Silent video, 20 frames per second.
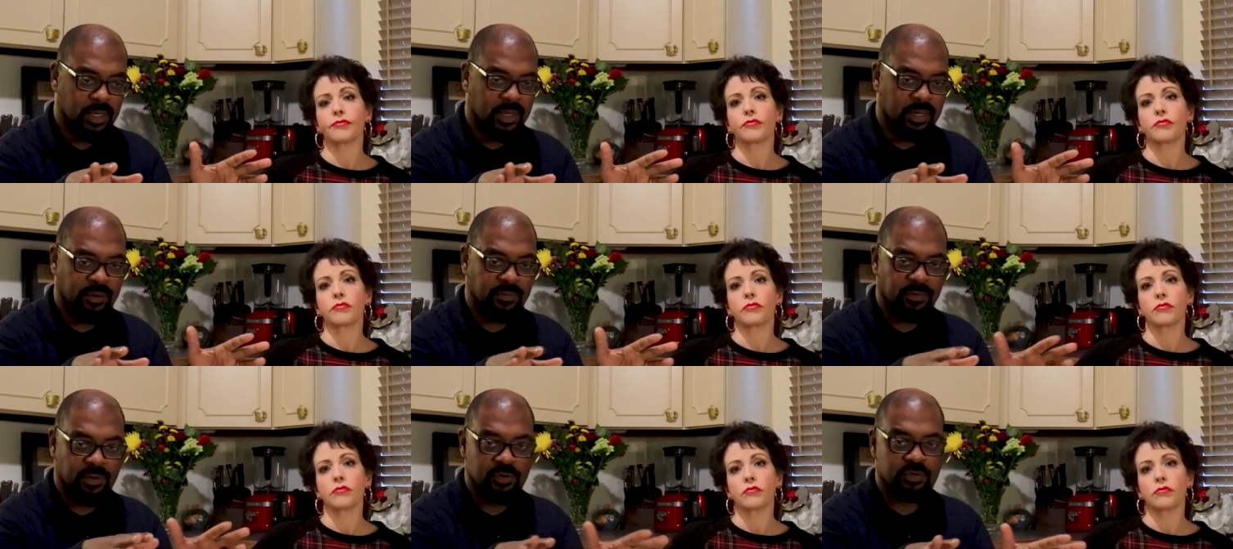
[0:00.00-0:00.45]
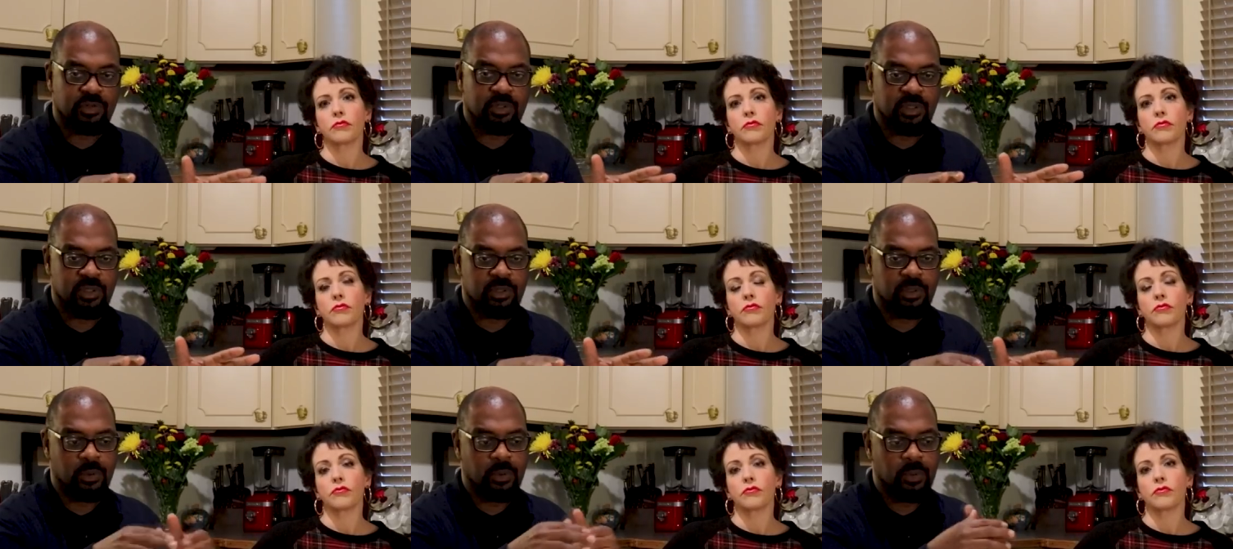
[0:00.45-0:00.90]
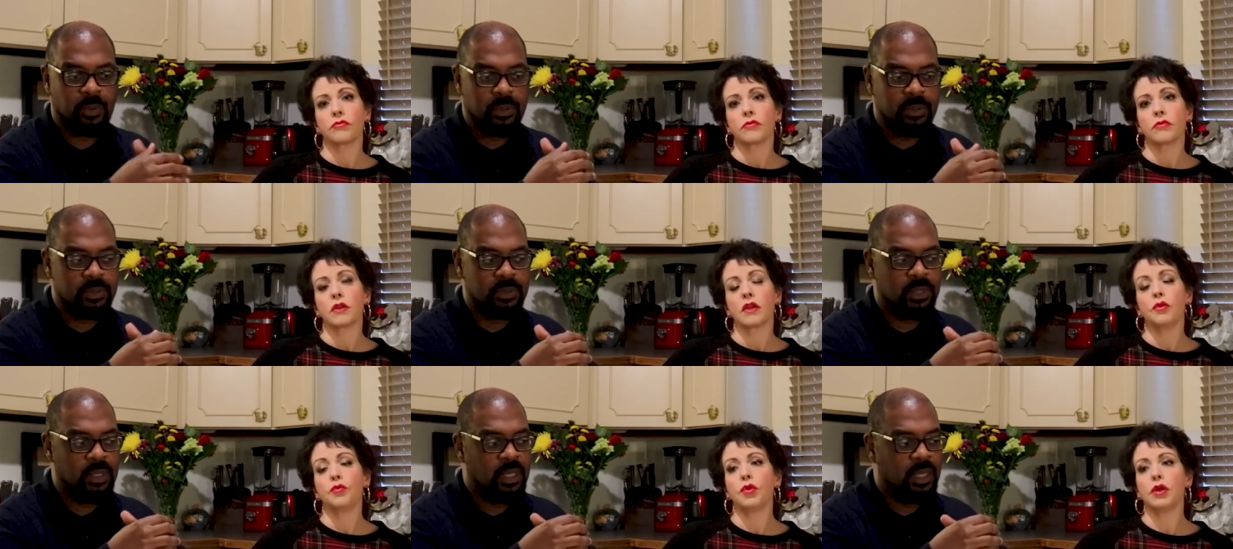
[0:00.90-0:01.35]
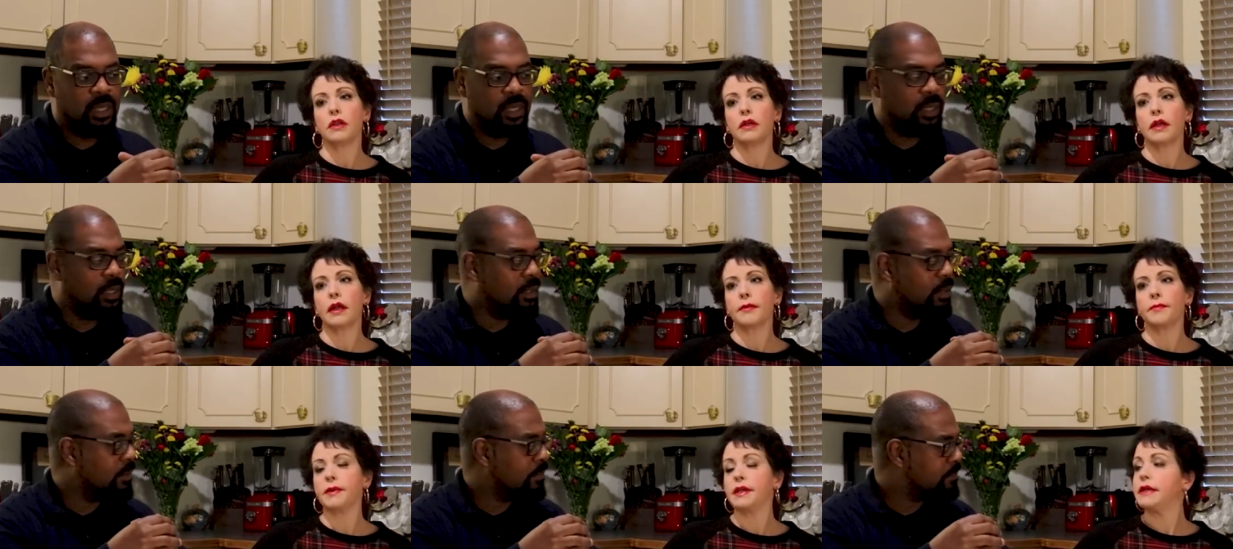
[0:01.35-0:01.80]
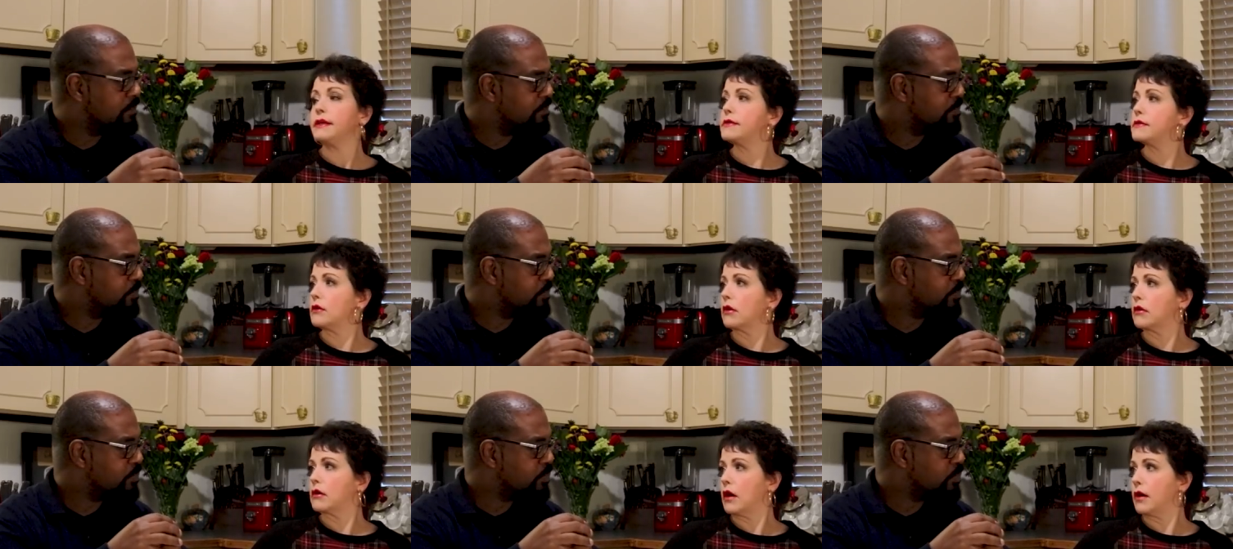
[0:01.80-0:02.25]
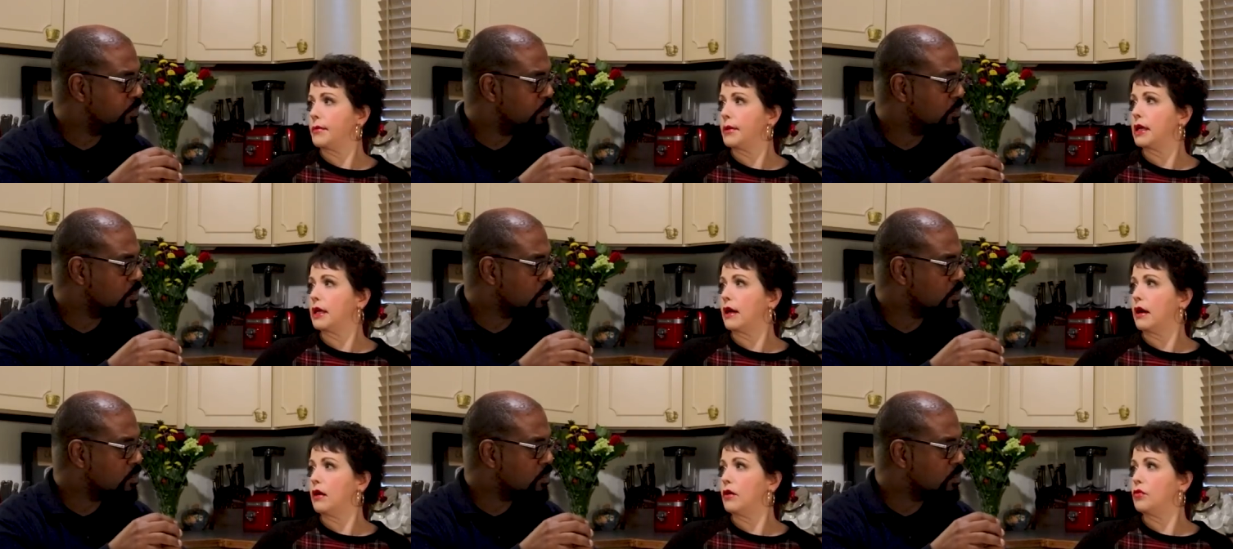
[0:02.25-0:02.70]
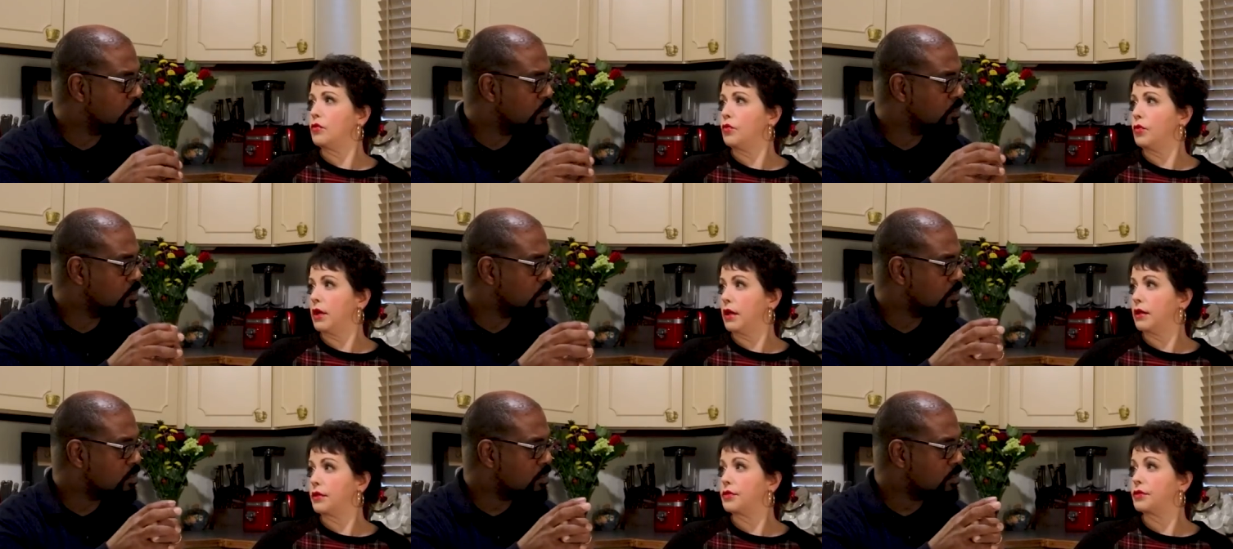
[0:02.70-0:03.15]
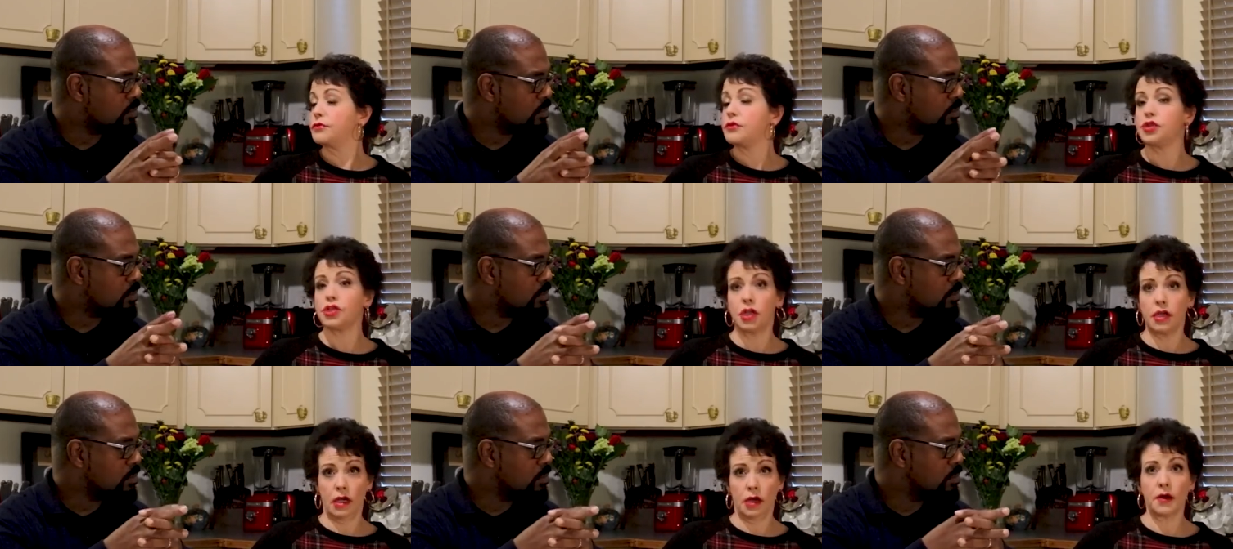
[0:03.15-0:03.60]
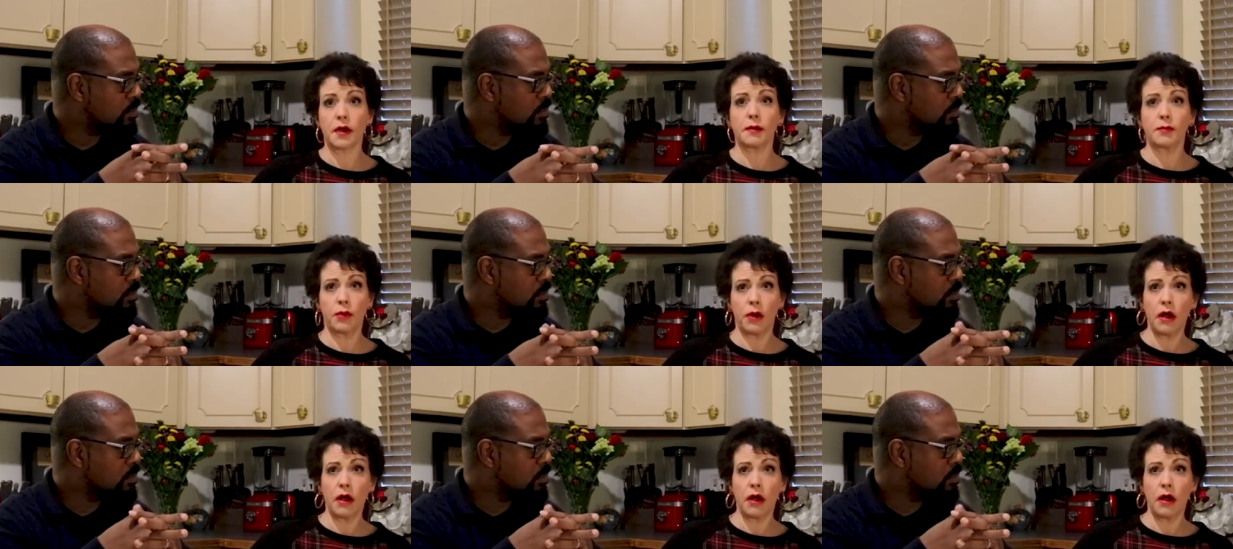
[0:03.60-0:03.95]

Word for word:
Speaker 1: uh, grocery stores.
Speaker 2: Well, and companies are coming out with generic